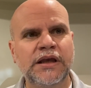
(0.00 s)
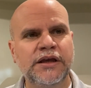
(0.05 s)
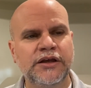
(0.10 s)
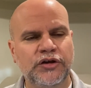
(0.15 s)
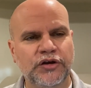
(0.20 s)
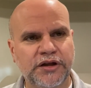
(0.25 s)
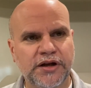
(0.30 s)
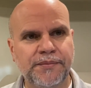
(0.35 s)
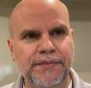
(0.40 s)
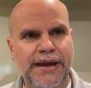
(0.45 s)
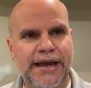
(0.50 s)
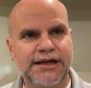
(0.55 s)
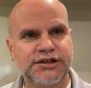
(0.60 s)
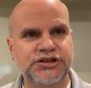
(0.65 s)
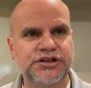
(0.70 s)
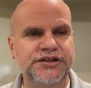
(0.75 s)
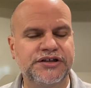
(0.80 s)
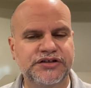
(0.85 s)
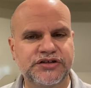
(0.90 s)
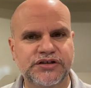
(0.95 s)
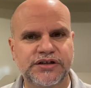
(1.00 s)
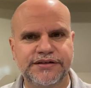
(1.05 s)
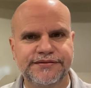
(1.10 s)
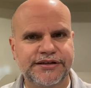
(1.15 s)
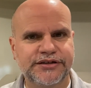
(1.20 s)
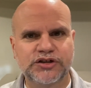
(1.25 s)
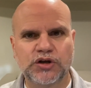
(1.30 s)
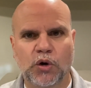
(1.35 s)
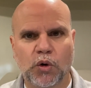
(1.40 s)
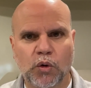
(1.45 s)
You can imagine this
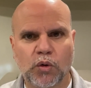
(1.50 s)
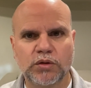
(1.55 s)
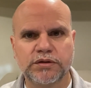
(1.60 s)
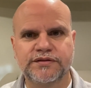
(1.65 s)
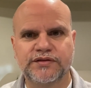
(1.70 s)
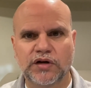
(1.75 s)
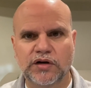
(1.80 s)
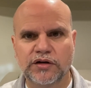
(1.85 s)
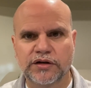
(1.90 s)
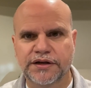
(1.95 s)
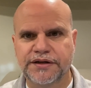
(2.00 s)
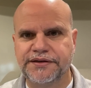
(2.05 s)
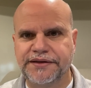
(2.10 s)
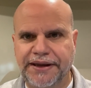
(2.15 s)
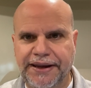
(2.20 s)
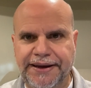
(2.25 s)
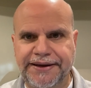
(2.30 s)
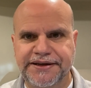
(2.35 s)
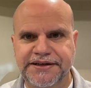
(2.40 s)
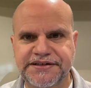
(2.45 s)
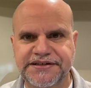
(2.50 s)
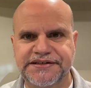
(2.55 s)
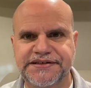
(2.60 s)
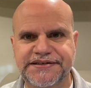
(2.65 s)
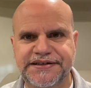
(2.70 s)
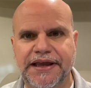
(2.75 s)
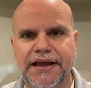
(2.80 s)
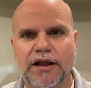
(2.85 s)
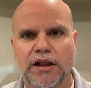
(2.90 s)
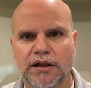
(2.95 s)
cold, dark, dank
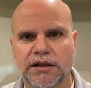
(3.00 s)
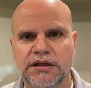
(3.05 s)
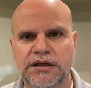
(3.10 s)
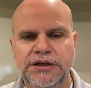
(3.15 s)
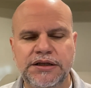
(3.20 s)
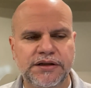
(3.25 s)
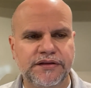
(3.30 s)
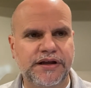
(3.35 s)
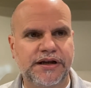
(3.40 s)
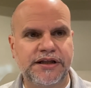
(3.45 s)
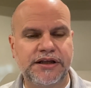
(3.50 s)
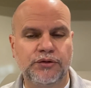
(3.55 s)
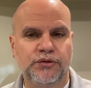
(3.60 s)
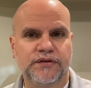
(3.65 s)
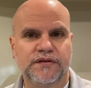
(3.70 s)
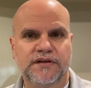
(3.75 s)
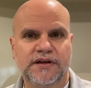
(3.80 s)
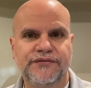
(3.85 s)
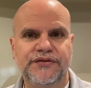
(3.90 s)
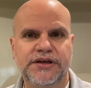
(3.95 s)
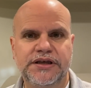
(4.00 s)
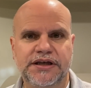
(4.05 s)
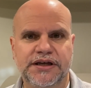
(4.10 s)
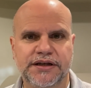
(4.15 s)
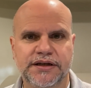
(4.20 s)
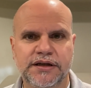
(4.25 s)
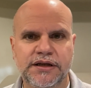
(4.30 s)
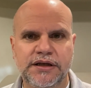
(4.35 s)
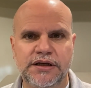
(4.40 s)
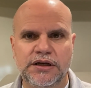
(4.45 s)
cell that he was living
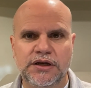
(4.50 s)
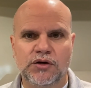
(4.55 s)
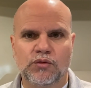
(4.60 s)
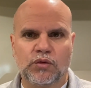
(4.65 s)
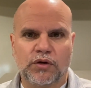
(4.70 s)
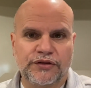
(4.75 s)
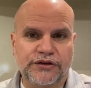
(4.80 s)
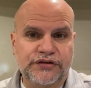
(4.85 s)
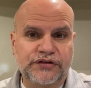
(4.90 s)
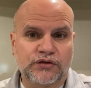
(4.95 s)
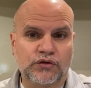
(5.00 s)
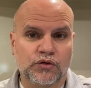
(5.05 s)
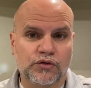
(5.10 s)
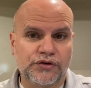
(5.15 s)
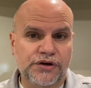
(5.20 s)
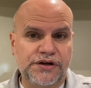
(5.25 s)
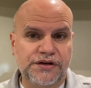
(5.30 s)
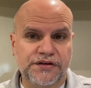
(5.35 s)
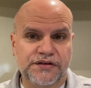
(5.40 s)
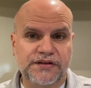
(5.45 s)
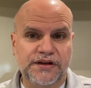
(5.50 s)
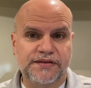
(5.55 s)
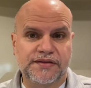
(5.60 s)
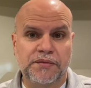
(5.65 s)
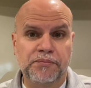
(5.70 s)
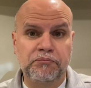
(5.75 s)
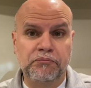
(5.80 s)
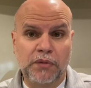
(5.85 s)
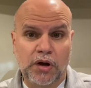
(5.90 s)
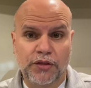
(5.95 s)
in. Well, the story is that
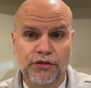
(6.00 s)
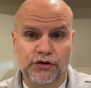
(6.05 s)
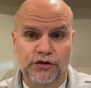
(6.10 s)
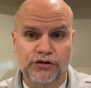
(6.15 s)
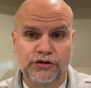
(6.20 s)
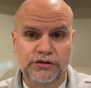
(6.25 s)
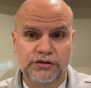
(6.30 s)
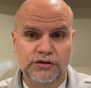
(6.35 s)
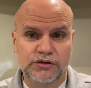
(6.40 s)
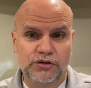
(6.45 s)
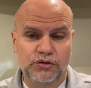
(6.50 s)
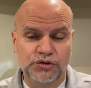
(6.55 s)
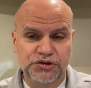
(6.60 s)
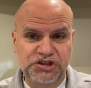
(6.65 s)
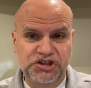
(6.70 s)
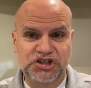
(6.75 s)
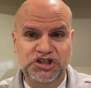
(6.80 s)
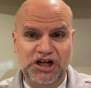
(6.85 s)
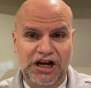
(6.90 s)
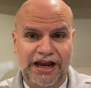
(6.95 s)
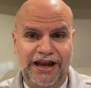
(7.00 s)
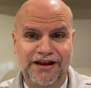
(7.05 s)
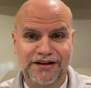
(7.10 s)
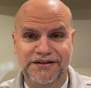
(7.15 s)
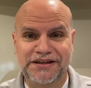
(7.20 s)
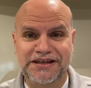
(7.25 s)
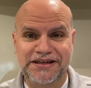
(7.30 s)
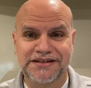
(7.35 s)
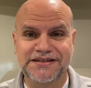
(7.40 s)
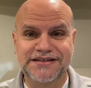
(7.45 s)
the mother, whose
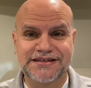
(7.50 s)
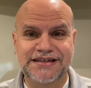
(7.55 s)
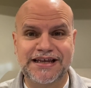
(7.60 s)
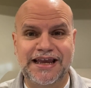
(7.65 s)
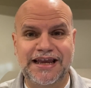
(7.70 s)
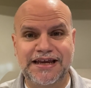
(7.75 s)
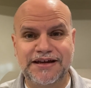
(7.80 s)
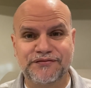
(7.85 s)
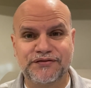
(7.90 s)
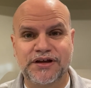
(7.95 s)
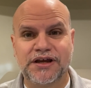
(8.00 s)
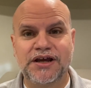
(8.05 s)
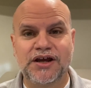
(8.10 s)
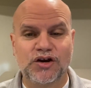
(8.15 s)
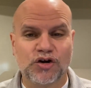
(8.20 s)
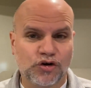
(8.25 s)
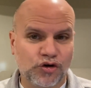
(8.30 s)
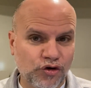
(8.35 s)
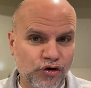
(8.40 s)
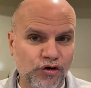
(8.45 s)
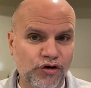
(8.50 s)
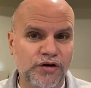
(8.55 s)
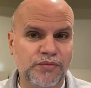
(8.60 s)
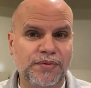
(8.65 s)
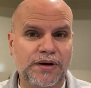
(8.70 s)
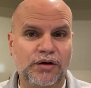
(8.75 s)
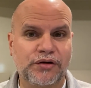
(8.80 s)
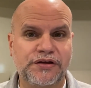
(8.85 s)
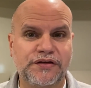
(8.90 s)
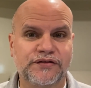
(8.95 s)
child he had saved, heard
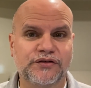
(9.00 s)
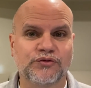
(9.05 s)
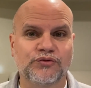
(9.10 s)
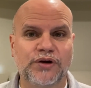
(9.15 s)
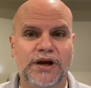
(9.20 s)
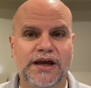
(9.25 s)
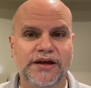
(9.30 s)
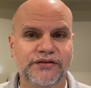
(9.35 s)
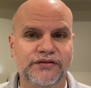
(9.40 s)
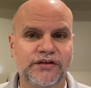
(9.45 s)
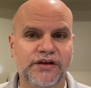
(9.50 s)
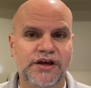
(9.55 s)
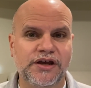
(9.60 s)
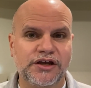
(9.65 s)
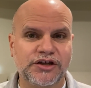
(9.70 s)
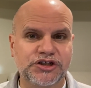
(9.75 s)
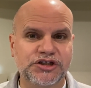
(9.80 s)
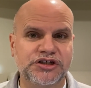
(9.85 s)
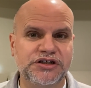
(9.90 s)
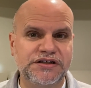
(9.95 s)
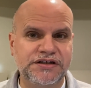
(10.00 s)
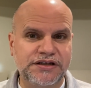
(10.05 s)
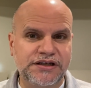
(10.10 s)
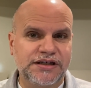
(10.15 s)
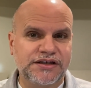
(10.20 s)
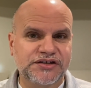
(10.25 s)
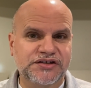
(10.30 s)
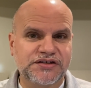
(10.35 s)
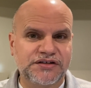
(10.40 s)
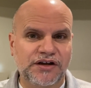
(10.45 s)
about his arrest. She
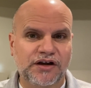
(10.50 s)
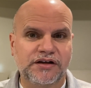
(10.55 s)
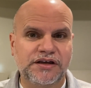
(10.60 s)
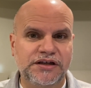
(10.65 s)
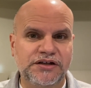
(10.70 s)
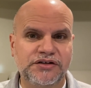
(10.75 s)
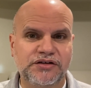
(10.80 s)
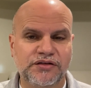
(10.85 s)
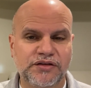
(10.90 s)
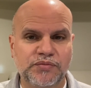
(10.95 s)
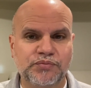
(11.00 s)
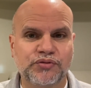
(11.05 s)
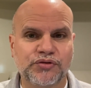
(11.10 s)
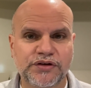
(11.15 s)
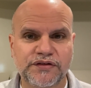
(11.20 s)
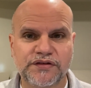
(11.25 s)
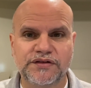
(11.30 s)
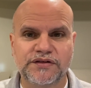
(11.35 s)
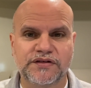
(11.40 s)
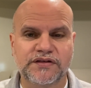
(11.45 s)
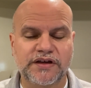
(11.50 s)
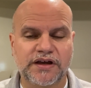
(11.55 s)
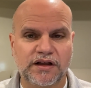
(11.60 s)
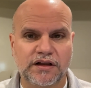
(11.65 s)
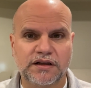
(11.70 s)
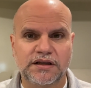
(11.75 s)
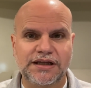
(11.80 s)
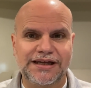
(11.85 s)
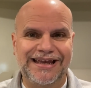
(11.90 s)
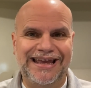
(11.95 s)
snuck into the prison
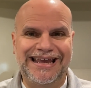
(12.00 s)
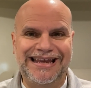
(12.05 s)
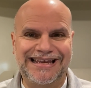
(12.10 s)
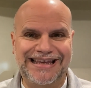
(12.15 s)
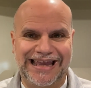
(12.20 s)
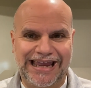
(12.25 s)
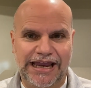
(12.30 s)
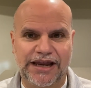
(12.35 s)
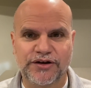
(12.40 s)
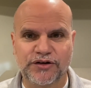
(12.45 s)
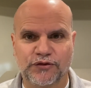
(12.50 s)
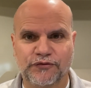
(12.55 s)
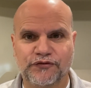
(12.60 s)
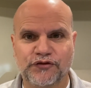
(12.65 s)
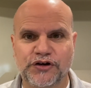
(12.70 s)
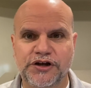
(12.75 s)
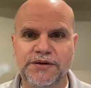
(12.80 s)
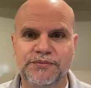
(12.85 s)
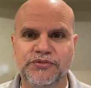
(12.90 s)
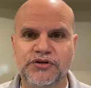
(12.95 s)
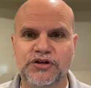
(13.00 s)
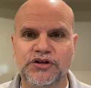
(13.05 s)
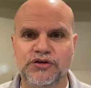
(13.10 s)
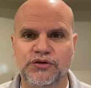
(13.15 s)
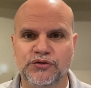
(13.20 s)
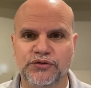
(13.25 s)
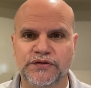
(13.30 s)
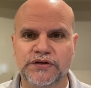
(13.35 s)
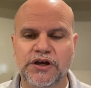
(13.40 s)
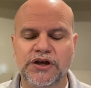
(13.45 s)
cell a candle for him to
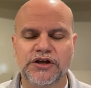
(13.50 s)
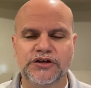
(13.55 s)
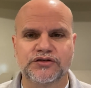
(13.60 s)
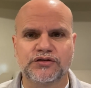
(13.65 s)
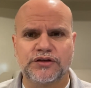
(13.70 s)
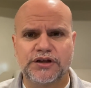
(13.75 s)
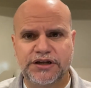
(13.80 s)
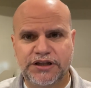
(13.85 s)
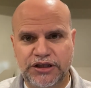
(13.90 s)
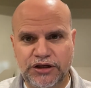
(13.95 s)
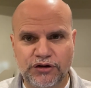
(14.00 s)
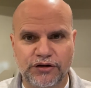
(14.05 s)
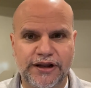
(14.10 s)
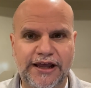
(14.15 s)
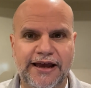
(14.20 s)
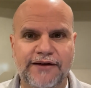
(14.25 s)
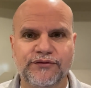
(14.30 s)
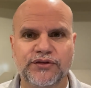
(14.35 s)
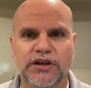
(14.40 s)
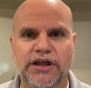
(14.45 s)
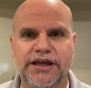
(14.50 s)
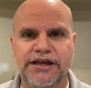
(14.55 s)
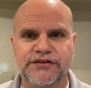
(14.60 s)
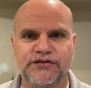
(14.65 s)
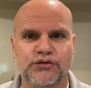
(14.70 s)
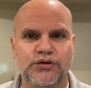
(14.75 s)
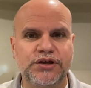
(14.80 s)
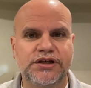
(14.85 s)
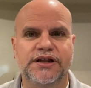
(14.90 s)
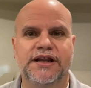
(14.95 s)
use so that he could have light,
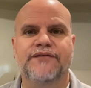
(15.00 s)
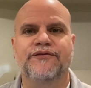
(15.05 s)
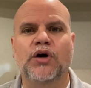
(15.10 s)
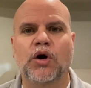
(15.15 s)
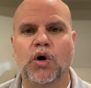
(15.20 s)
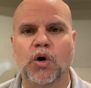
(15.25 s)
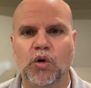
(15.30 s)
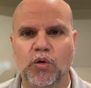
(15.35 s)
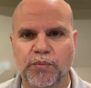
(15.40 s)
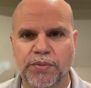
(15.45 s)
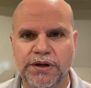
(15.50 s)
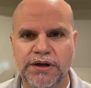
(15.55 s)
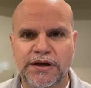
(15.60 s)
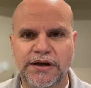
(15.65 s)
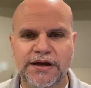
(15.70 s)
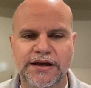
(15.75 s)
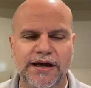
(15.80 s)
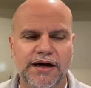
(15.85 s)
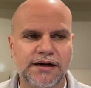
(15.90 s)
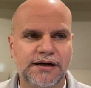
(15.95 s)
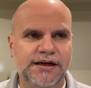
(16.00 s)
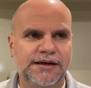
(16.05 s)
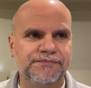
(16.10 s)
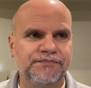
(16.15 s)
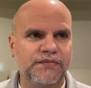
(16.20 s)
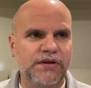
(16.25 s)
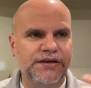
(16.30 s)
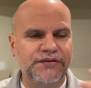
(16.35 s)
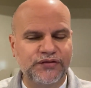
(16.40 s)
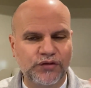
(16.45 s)
so he could have hope,
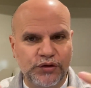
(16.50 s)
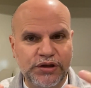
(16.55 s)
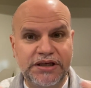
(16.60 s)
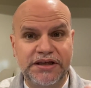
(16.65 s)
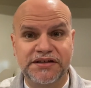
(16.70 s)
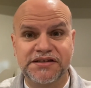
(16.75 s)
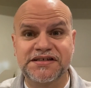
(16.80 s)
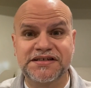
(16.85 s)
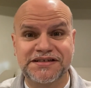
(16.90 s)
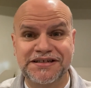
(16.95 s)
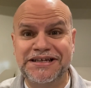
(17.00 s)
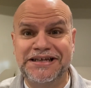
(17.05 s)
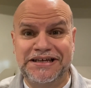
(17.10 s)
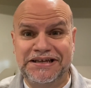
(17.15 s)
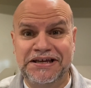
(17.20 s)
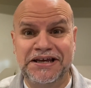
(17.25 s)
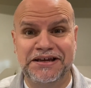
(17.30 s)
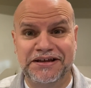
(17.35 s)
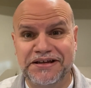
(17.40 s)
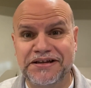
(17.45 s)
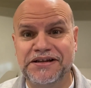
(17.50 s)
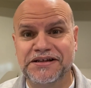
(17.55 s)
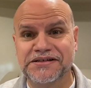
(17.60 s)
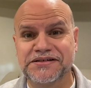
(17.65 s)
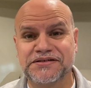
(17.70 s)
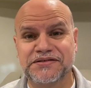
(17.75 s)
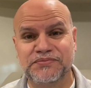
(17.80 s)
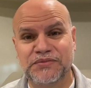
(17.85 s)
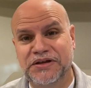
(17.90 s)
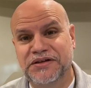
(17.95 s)
so he could see in
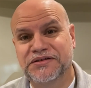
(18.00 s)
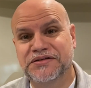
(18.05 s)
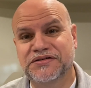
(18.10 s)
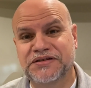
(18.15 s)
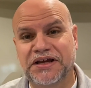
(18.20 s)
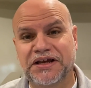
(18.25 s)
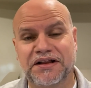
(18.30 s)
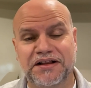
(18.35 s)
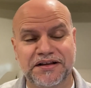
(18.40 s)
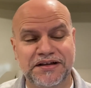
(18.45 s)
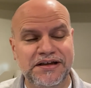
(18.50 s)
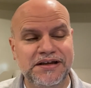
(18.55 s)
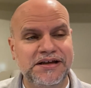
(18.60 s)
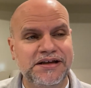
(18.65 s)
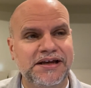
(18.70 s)
his cell.